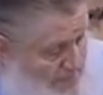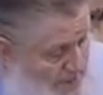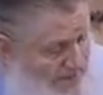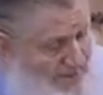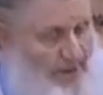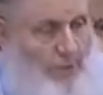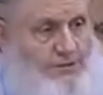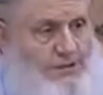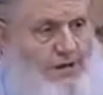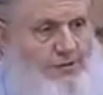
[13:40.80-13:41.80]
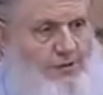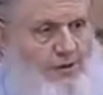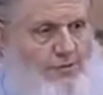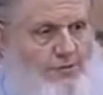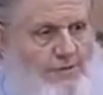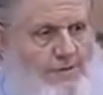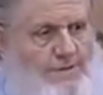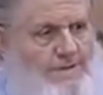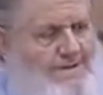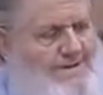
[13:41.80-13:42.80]
Right there was that throne.
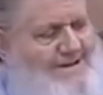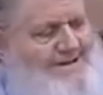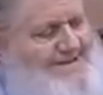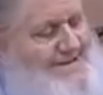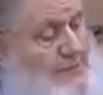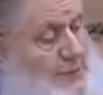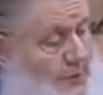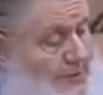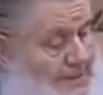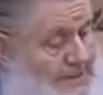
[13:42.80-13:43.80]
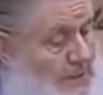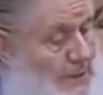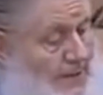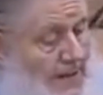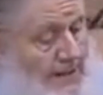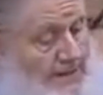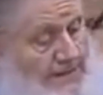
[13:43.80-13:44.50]
Suleiman said, okay,